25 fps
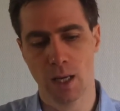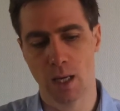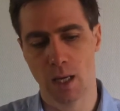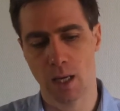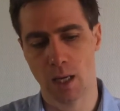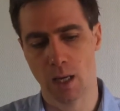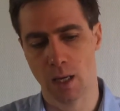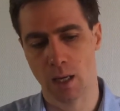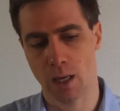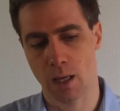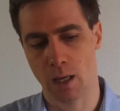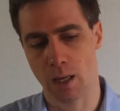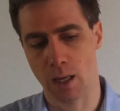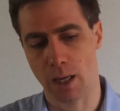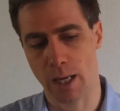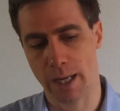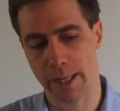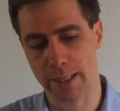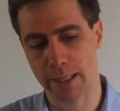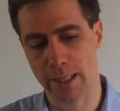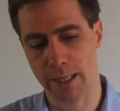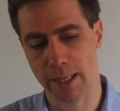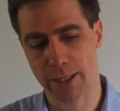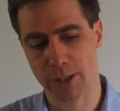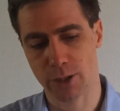
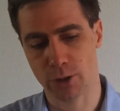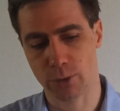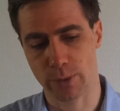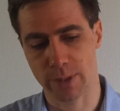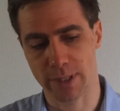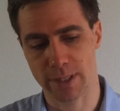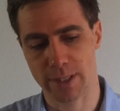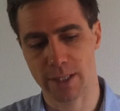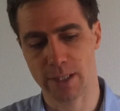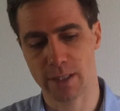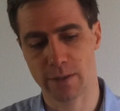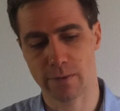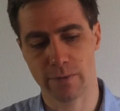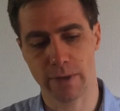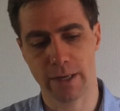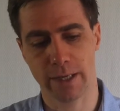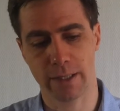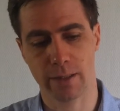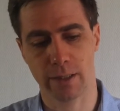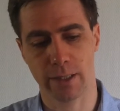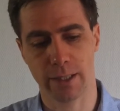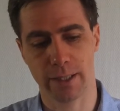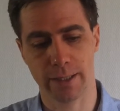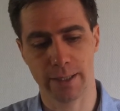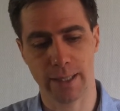I'd like to insist
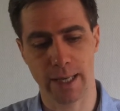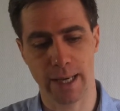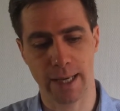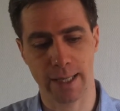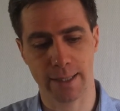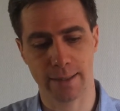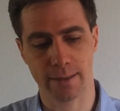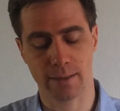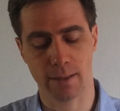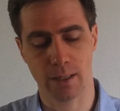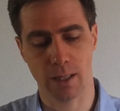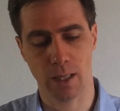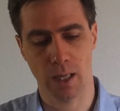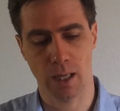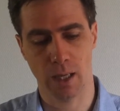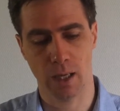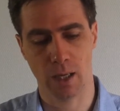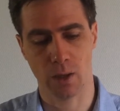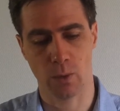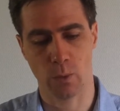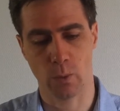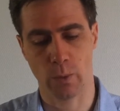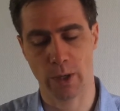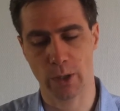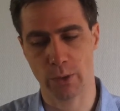finally that
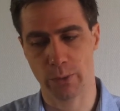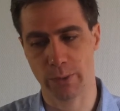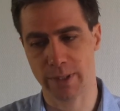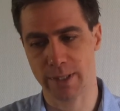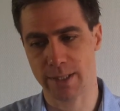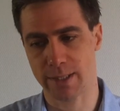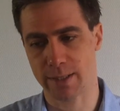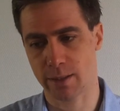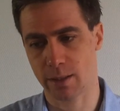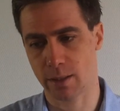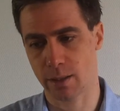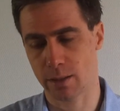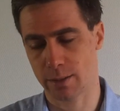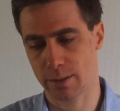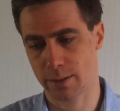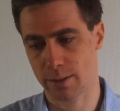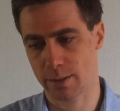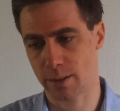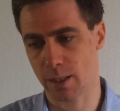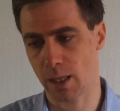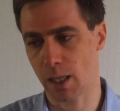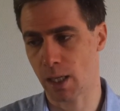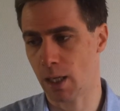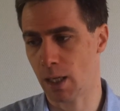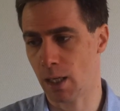when we
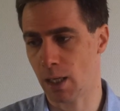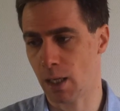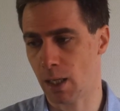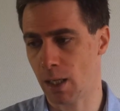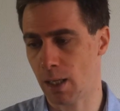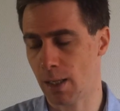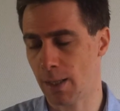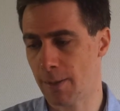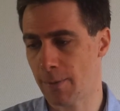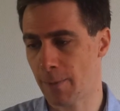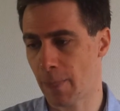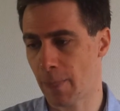discuss data